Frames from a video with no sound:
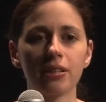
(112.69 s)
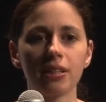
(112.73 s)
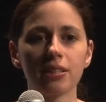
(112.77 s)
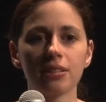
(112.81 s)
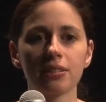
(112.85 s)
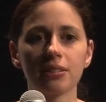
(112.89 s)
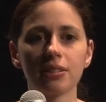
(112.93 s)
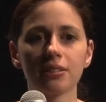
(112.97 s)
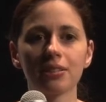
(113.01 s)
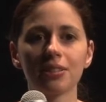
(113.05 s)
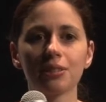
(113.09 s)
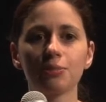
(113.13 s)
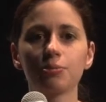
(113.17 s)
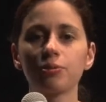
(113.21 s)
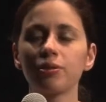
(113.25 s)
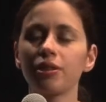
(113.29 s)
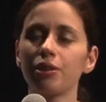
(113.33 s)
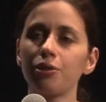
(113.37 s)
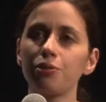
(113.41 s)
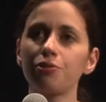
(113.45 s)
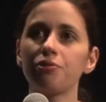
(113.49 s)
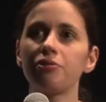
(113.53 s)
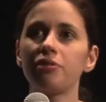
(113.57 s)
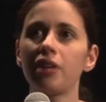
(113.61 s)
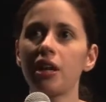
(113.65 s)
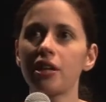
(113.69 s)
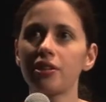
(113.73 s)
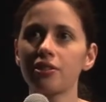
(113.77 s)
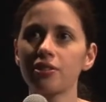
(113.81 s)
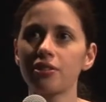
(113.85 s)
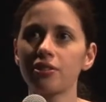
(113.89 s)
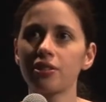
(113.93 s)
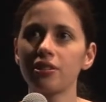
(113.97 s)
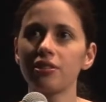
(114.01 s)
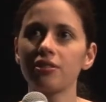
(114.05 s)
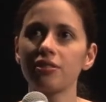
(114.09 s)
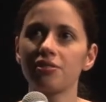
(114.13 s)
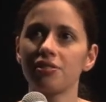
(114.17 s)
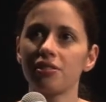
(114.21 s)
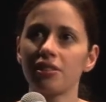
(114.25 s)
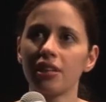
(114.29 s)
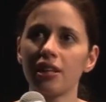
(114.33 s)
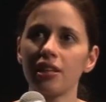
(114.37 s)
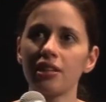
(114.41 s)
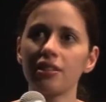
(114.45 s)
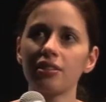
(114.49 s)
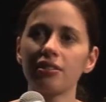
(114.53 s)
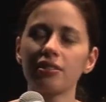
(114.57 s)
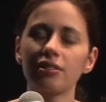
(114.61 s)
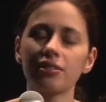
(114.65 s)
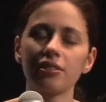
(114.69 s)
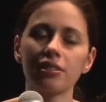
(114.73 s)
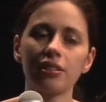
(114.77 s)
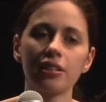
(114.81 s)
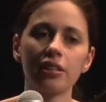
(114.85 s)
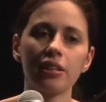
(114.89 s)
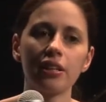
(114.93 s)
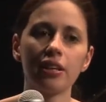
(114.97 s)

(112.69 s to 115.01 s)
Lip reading: I studied with Leon Fleischer in the States.